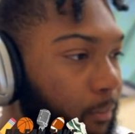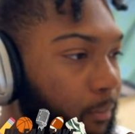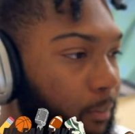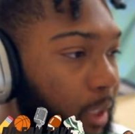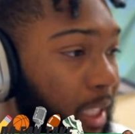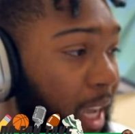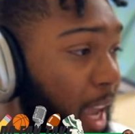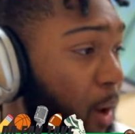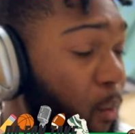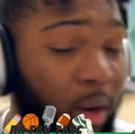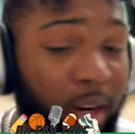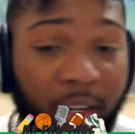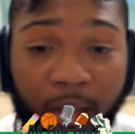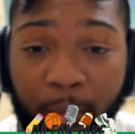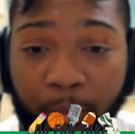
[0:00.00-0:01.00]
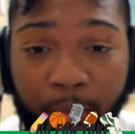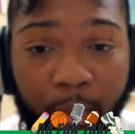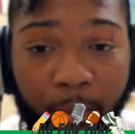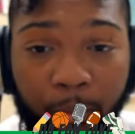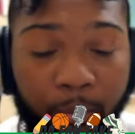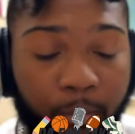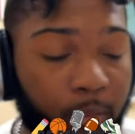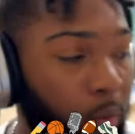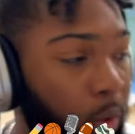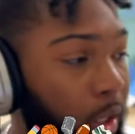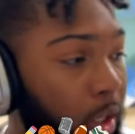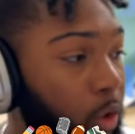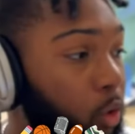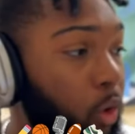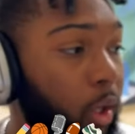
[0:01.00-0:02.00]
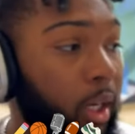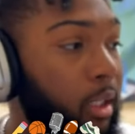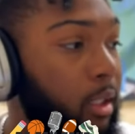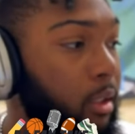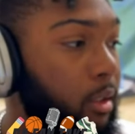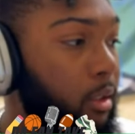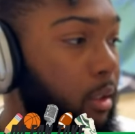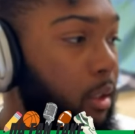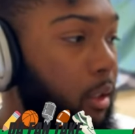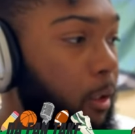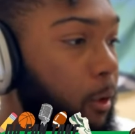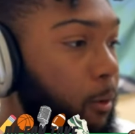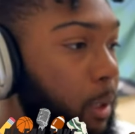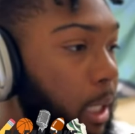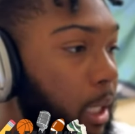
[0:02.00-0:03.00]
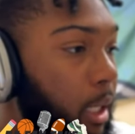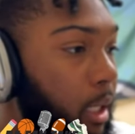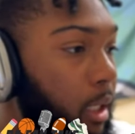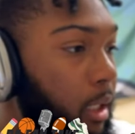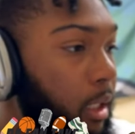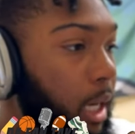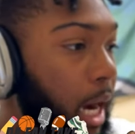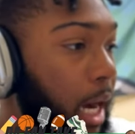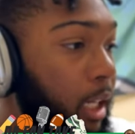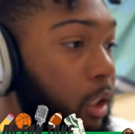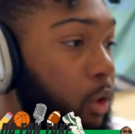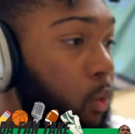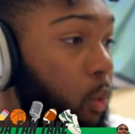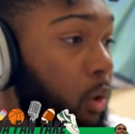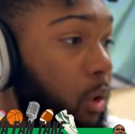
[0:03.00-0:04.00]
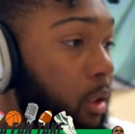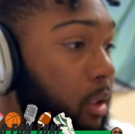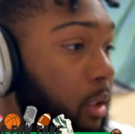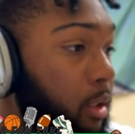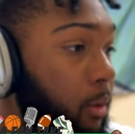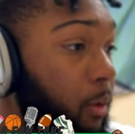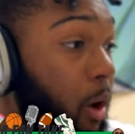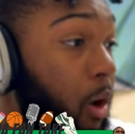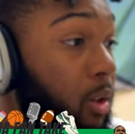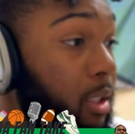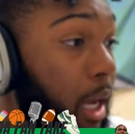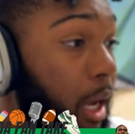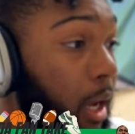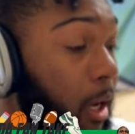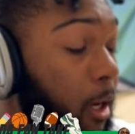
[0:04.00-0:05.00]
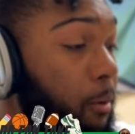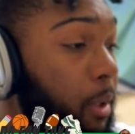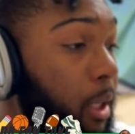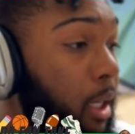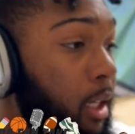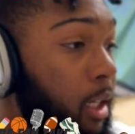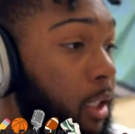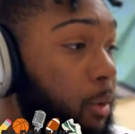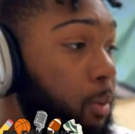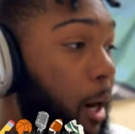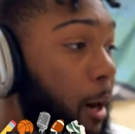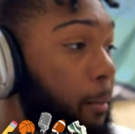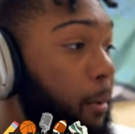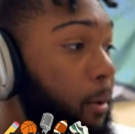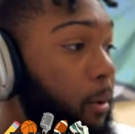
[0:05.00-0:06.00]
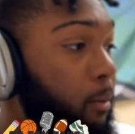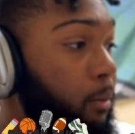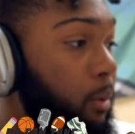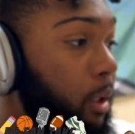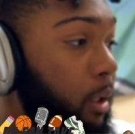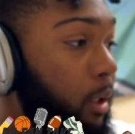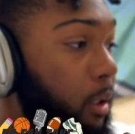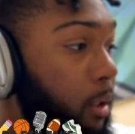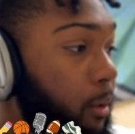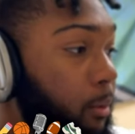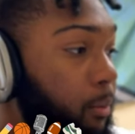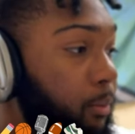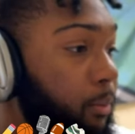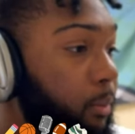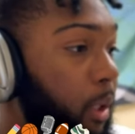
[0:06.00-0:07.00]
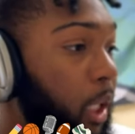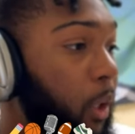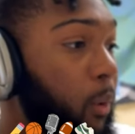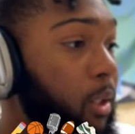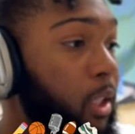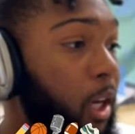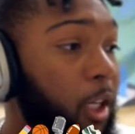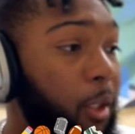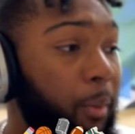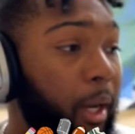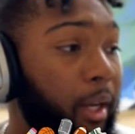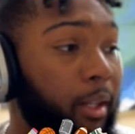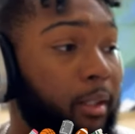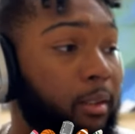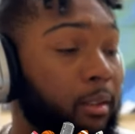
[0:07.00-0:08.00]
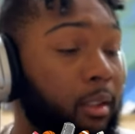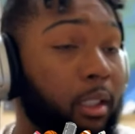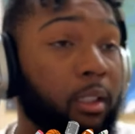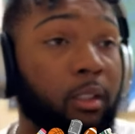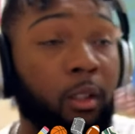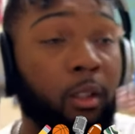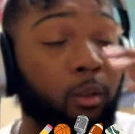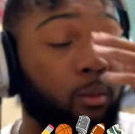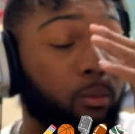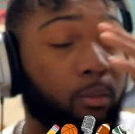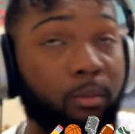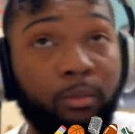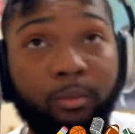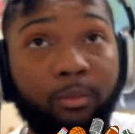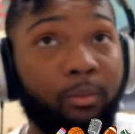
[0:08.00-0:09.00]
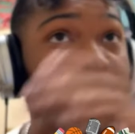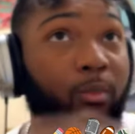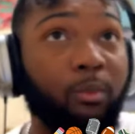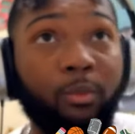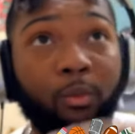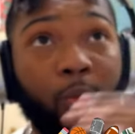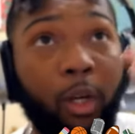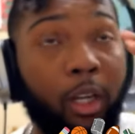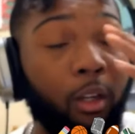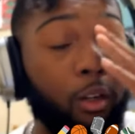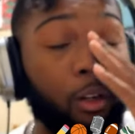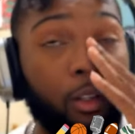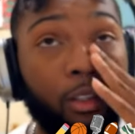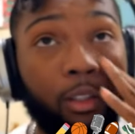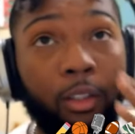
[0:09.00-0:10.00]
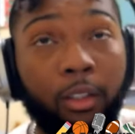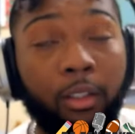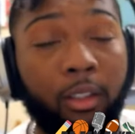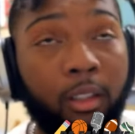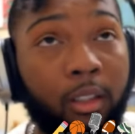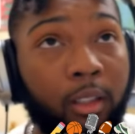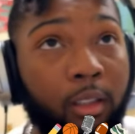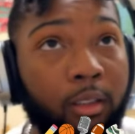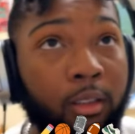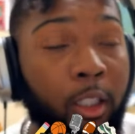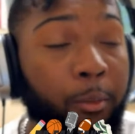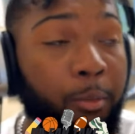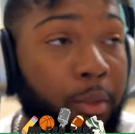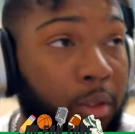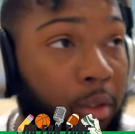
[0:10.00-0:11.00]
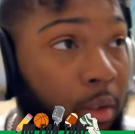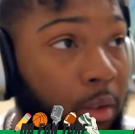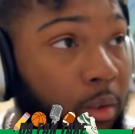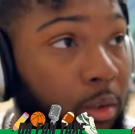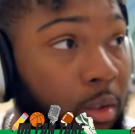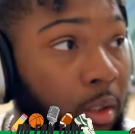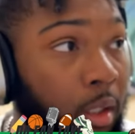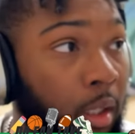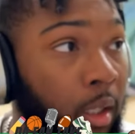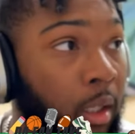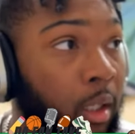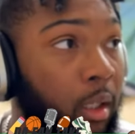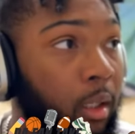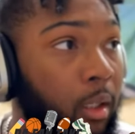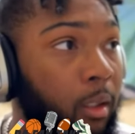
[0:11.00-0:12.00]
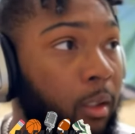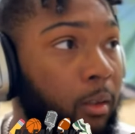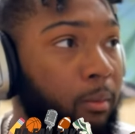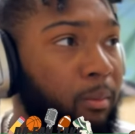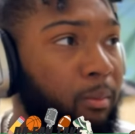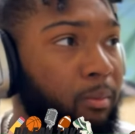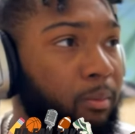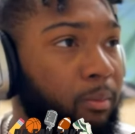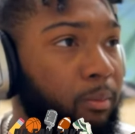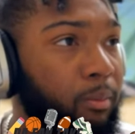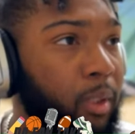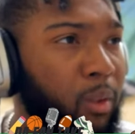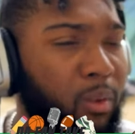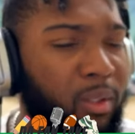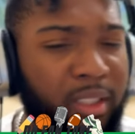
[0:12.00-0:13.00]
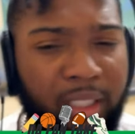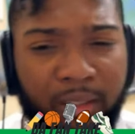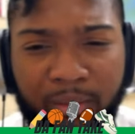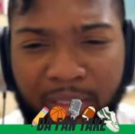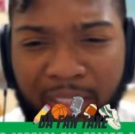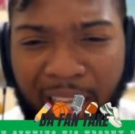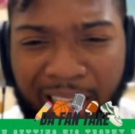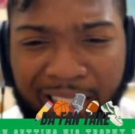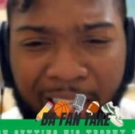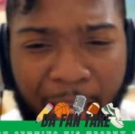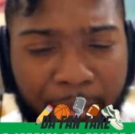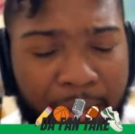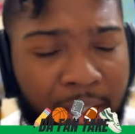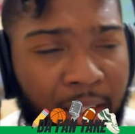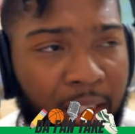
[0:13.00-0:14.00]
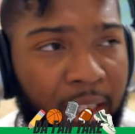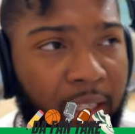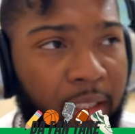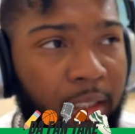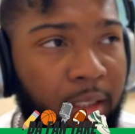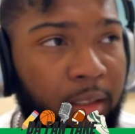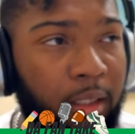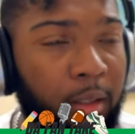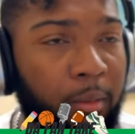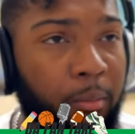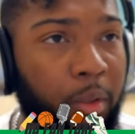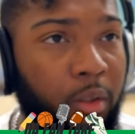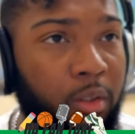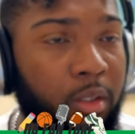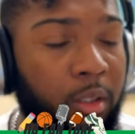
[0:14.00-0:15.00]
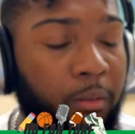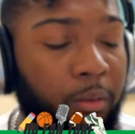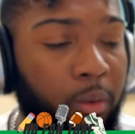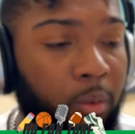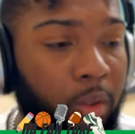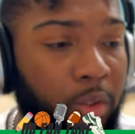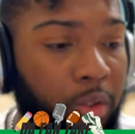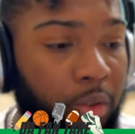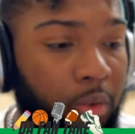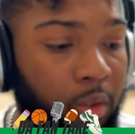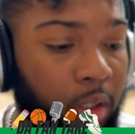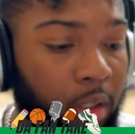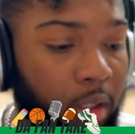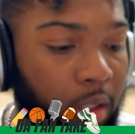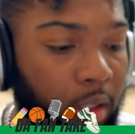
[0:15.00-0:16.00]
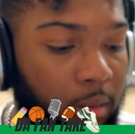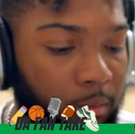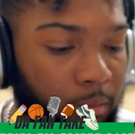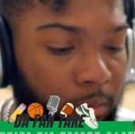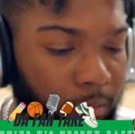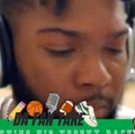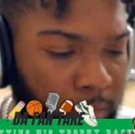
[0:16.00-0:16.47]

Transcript: he had one of the, the one of the greatest um, college runs of all time. He's probably uh, I know we talked about it oh, way earlier uh, episodes. Um, he was like top ten and, and most influential uh,